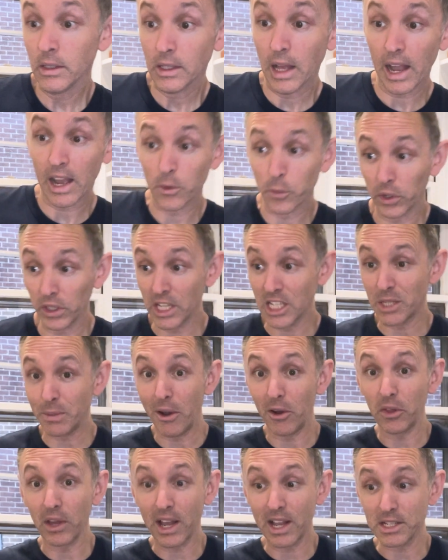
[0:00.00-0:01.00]
I can really
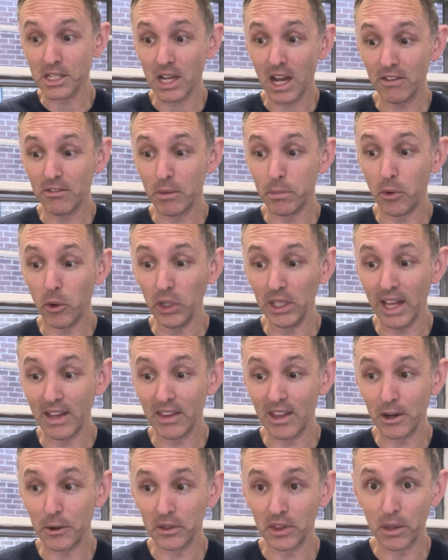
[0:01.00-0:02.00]
smell the cassava boiling
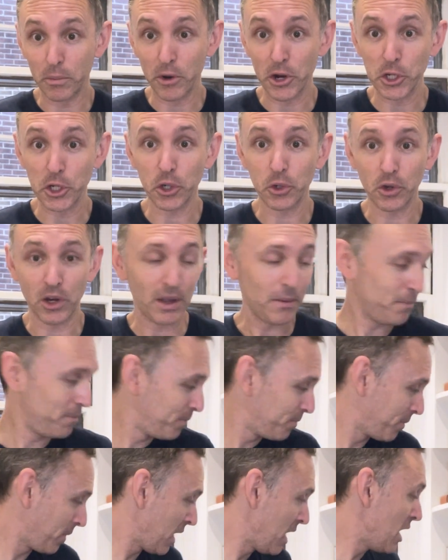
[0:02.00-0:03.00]
there in the pressure cooker.
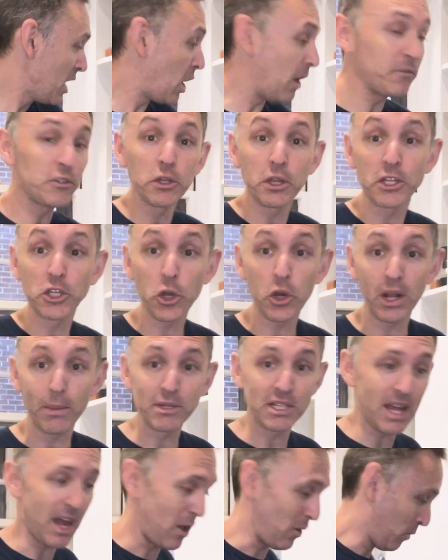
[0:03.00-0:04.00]
Off to the
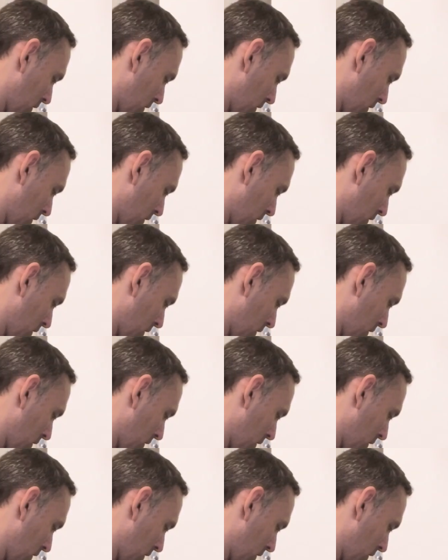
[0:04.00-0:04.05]
turnips now.